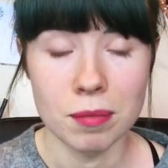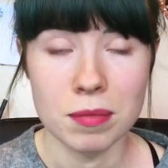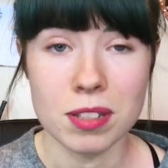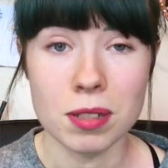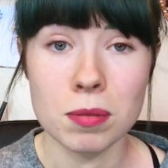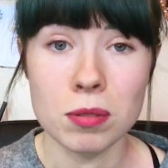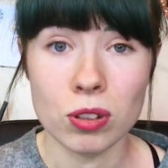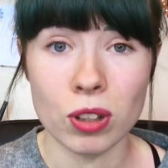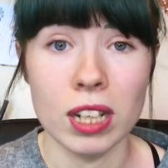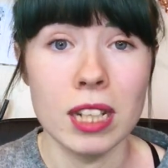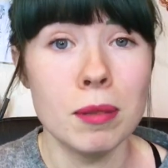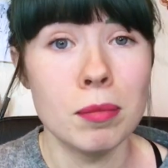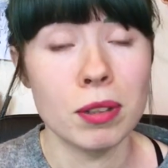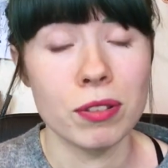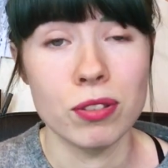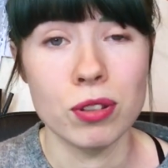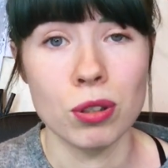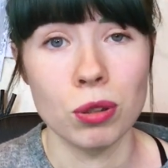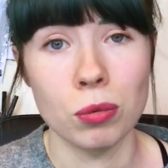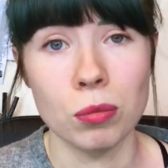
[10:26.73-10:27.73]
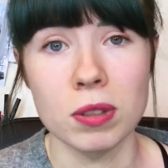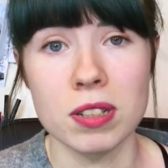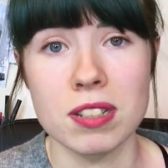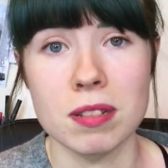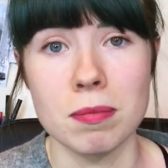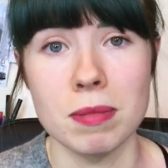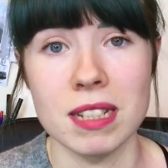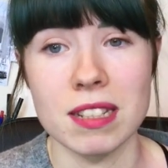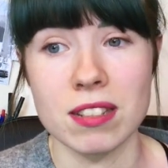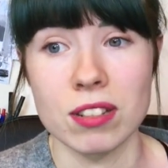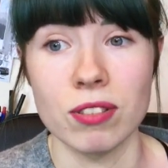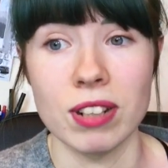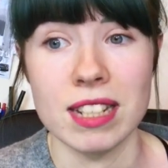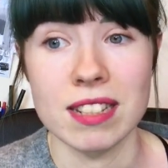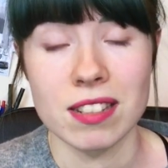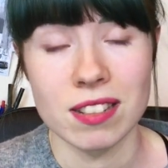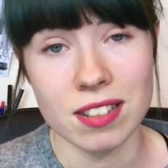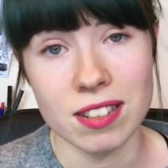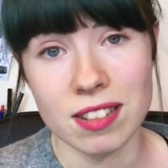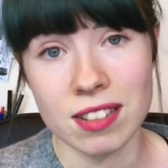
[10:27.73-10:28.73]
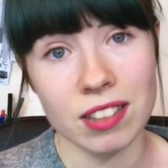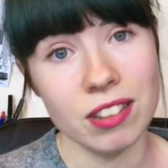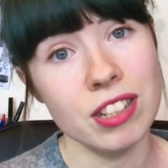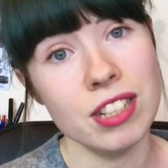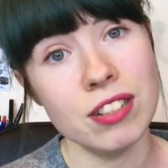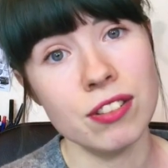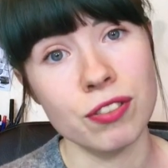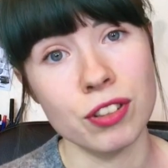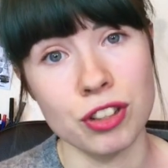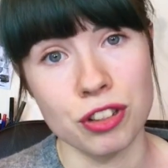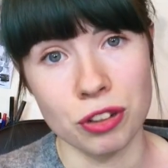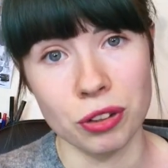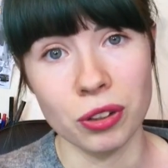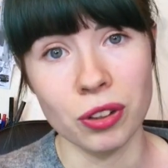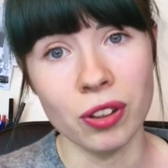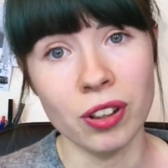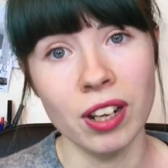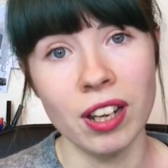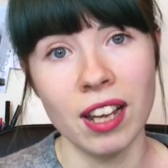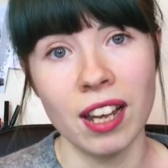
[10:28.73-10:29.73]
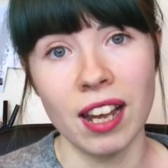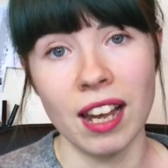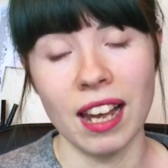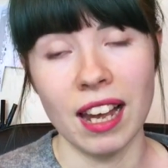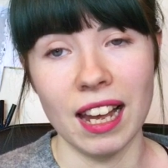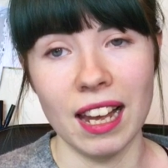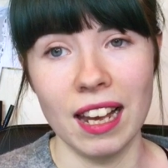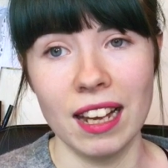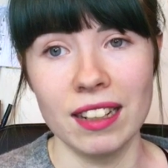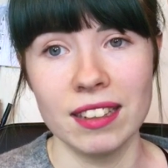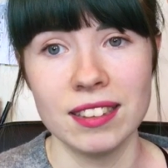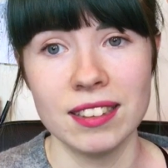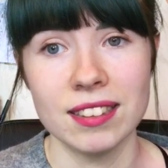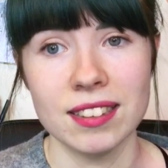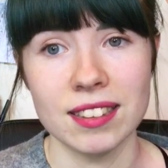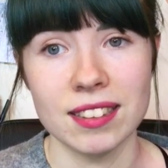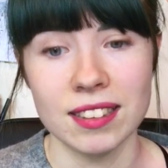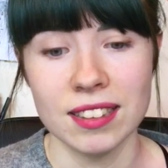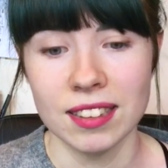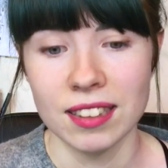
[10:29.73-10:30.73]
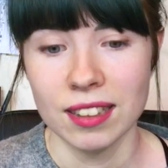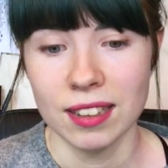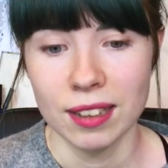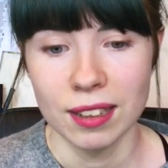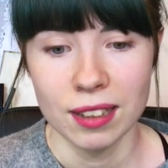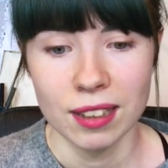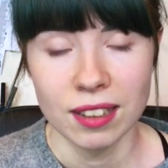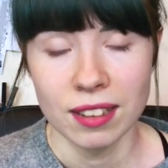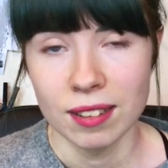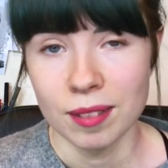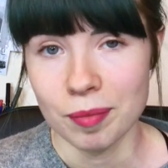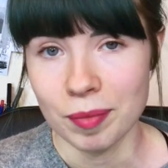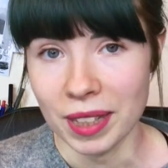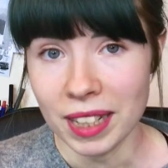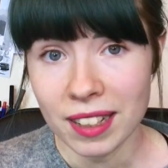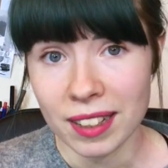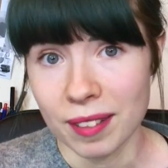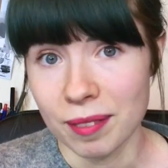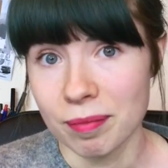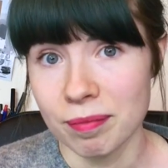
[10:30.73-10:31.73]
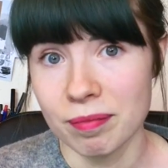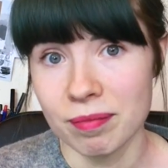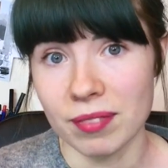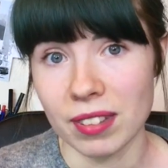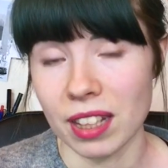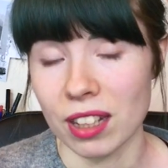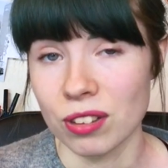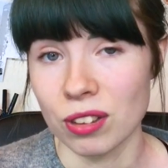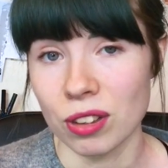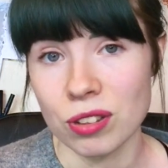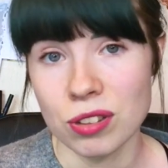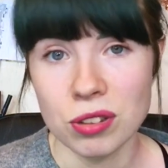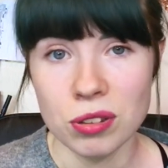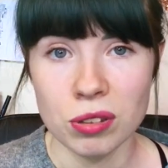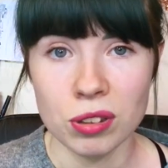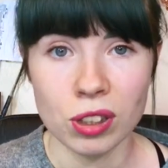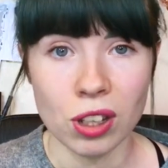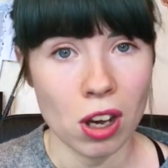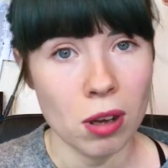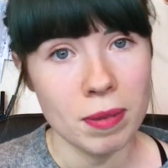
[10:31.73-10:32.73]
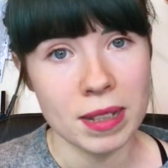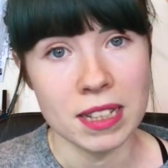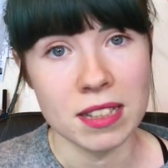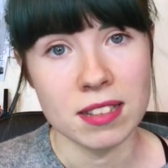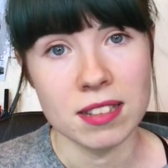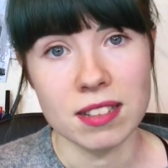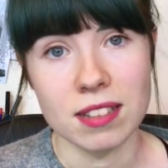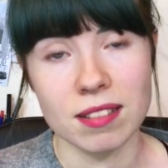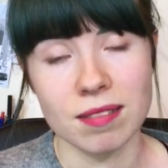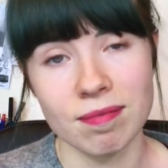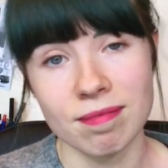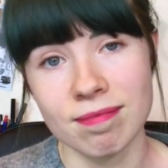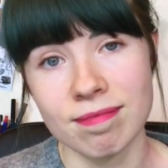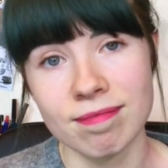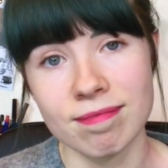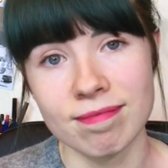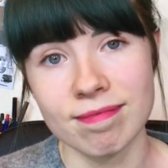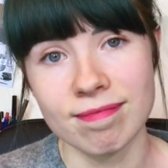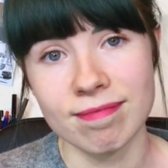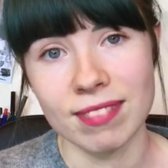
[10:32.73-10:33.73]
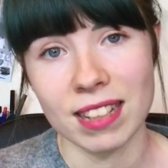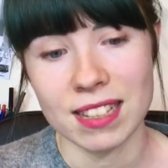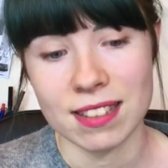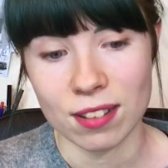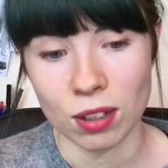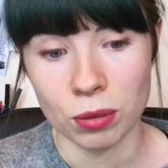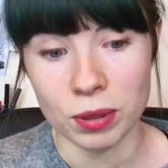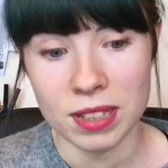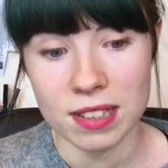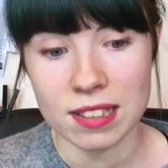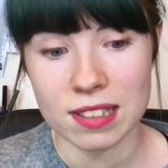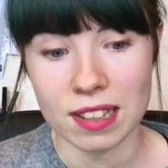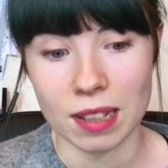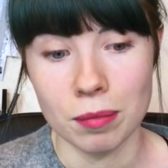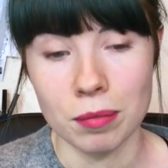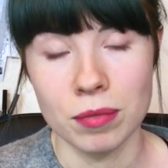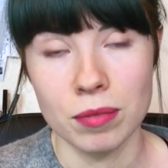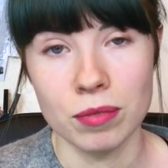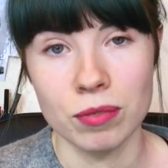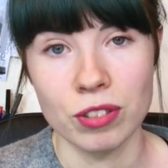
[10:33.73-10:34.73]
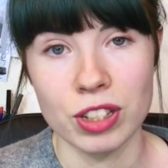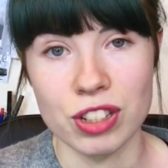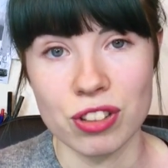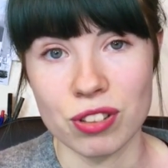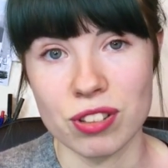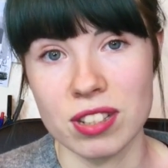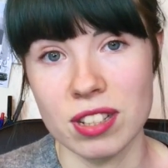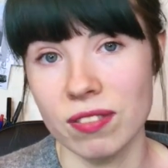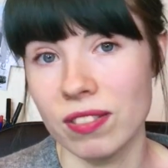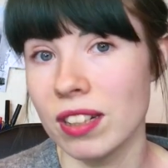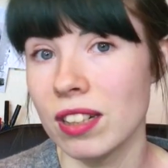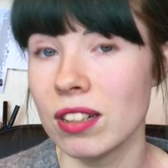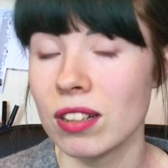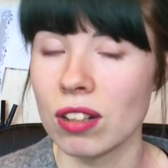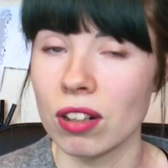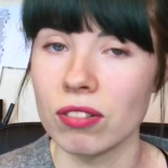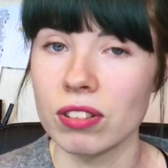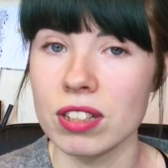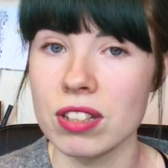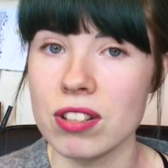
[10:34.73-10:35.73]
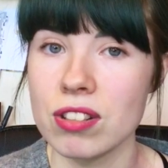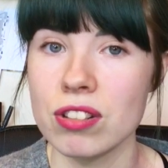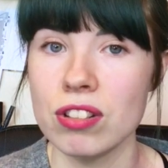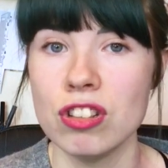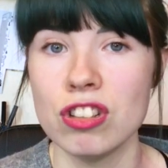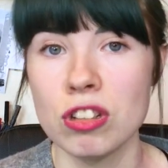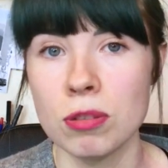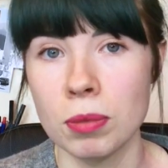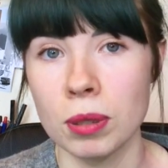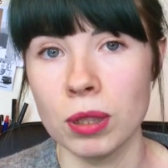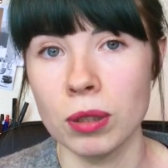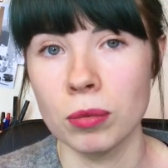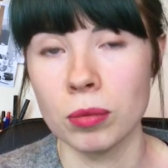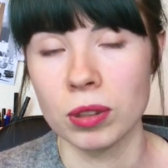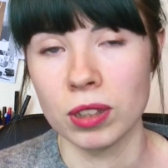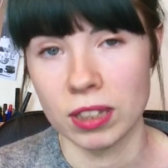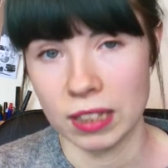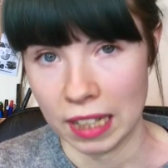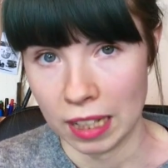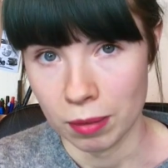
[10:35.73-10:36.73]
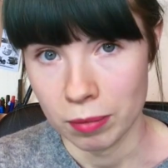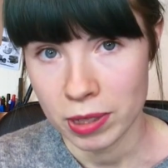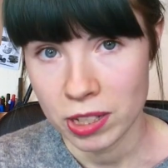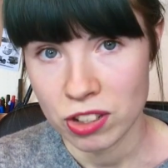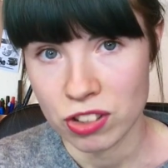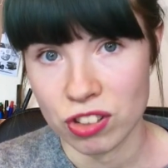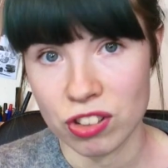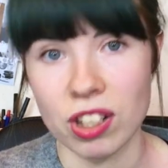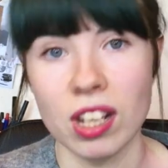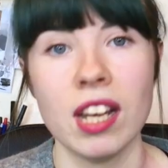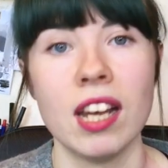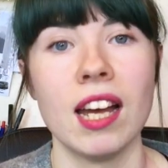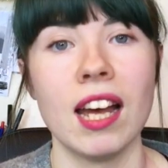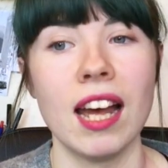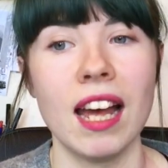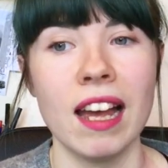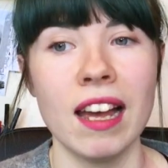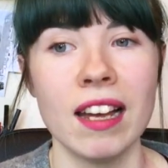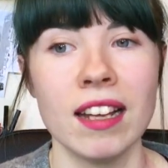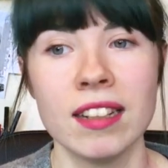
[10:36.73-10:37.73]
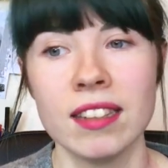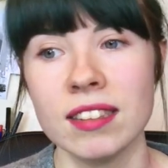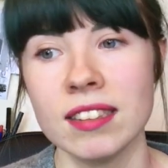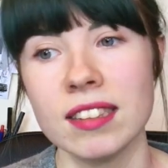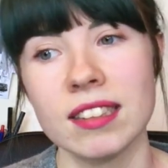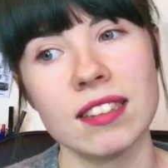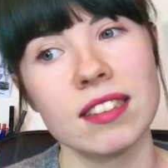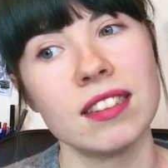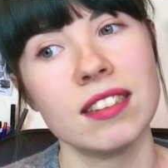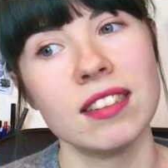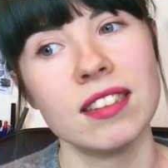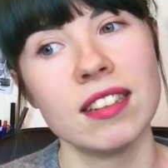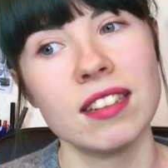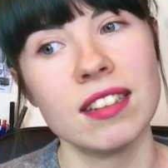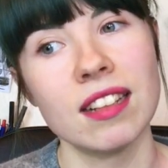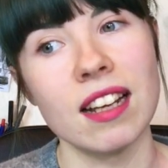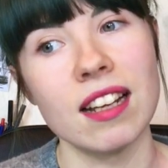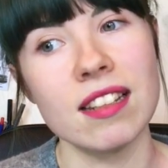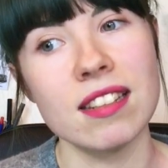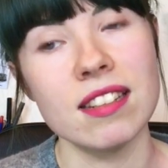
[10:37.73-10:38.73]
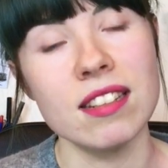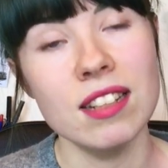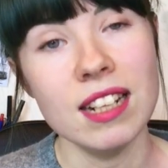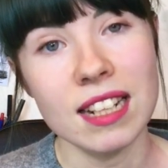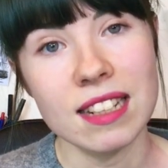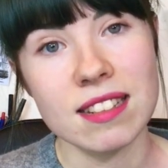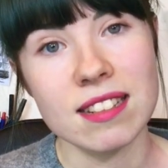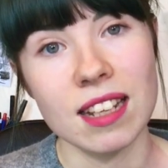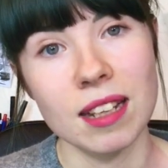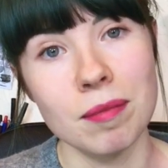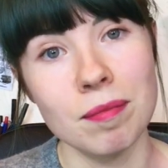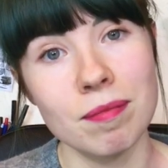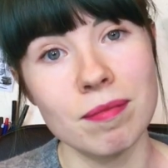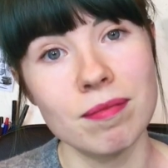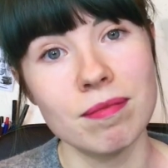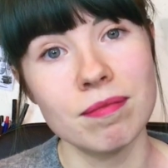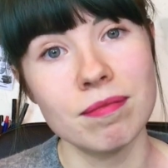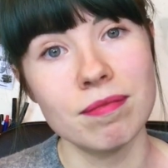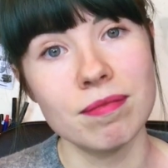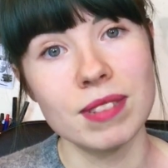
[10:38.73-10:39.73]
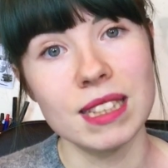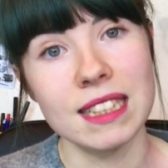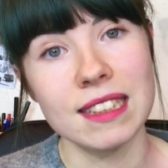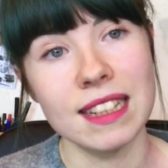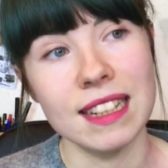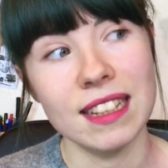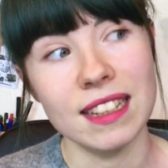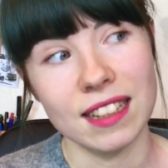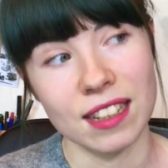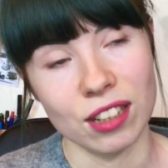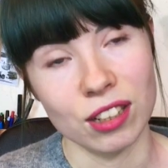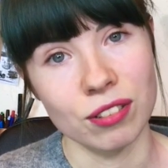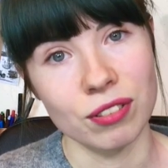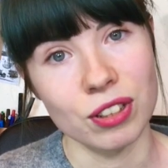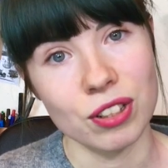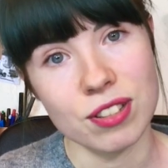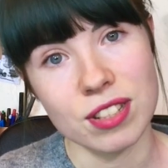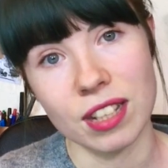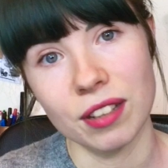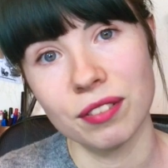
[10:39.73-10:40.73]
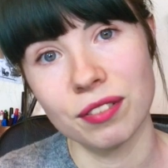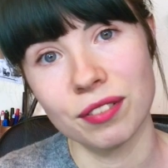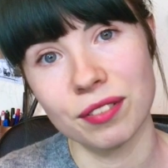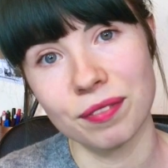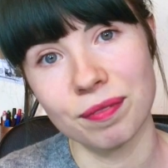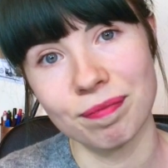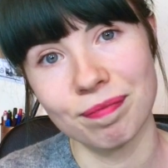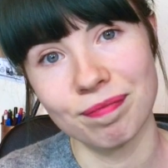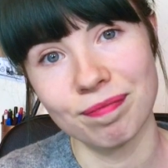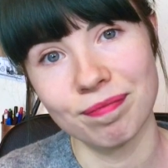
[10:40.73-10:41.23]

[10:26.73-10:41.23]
Subscribe if you don't want to miss the rest of the series, for sure. And yeah, I'll talk to you in the comments. As always, I'm Rachael Stephen, novelist, YouTuber within the Helpage, and I'll see you next time. Take care of yourself.